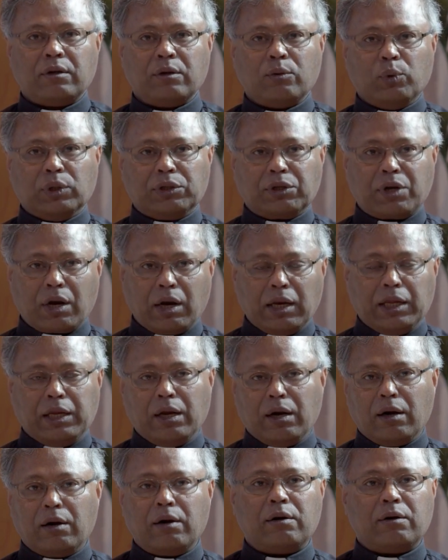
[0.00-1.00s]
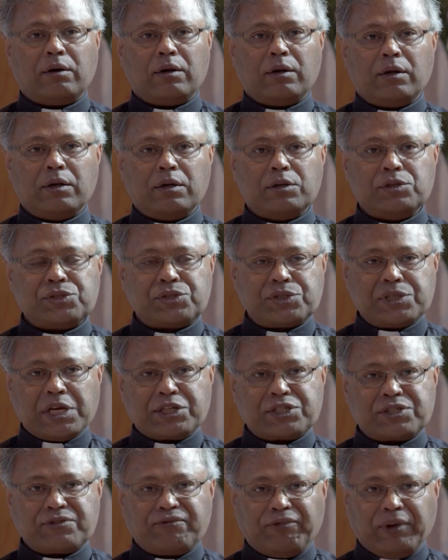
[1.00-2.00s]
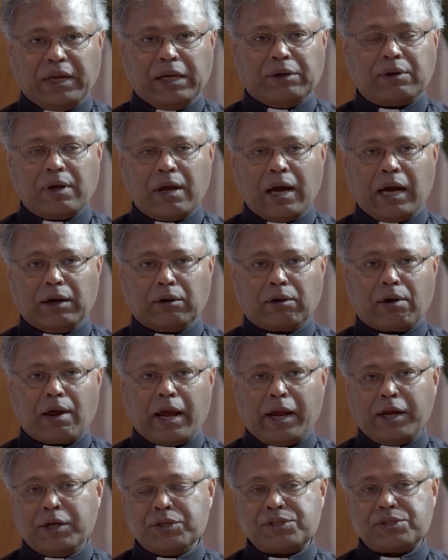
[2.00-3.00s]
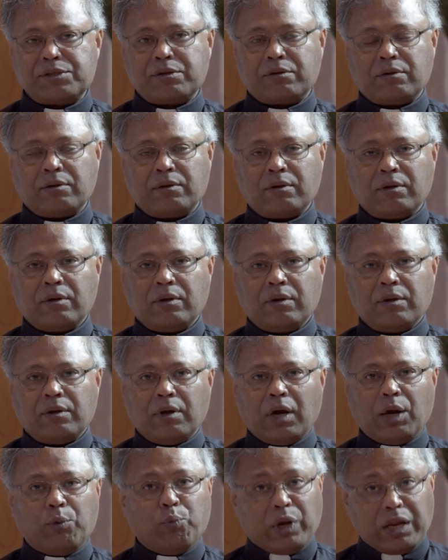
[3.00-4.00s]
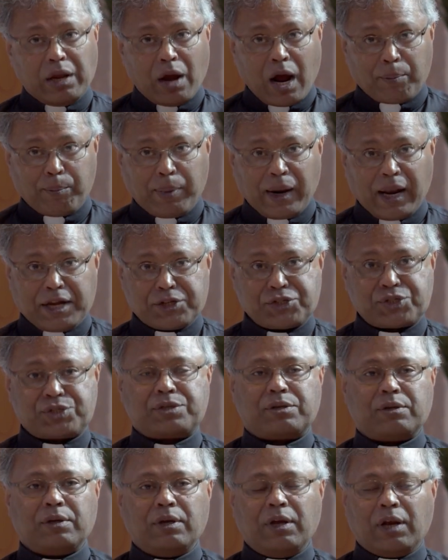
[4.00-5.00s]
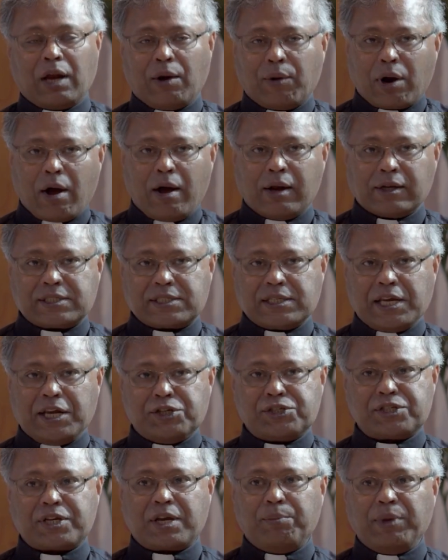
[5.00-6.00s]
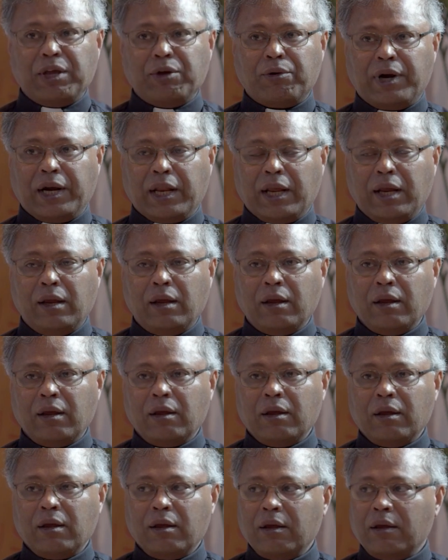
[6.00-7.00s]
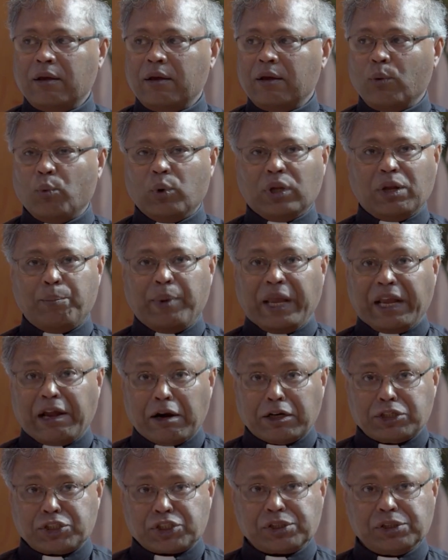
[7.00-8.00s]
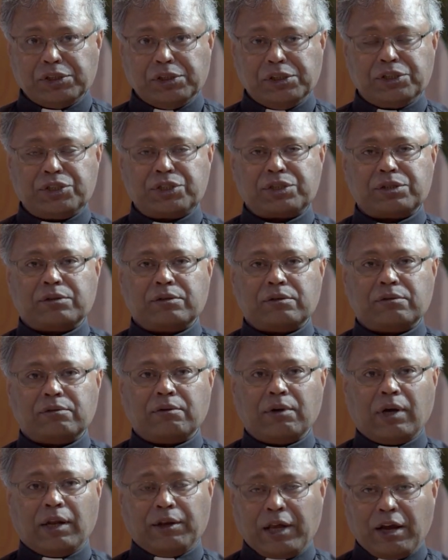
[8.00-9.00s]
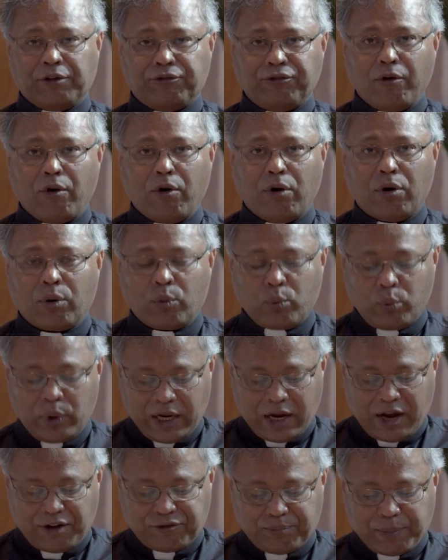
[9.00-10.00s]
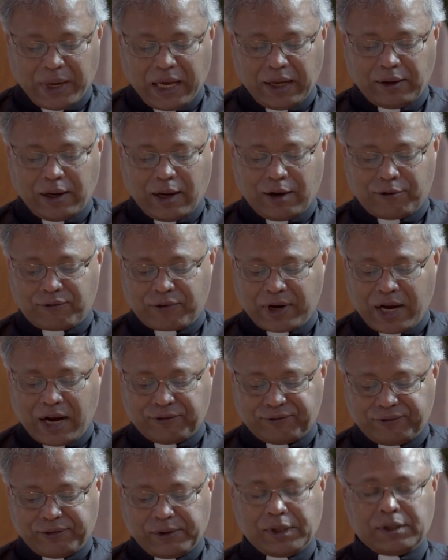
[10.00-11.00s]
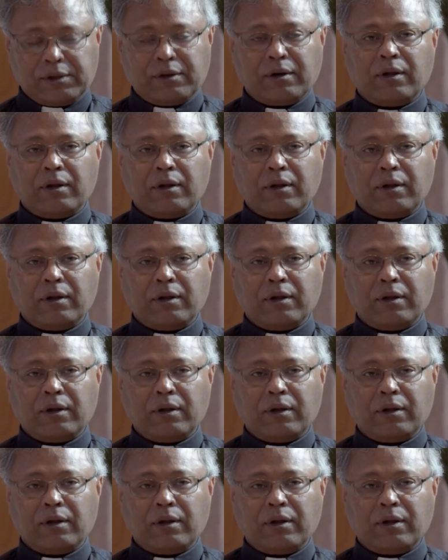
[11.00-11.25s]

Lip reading: with clear 6 feet guidelines. And we are blessed in our All Saints community with a bigger church, and therefore we have made every effort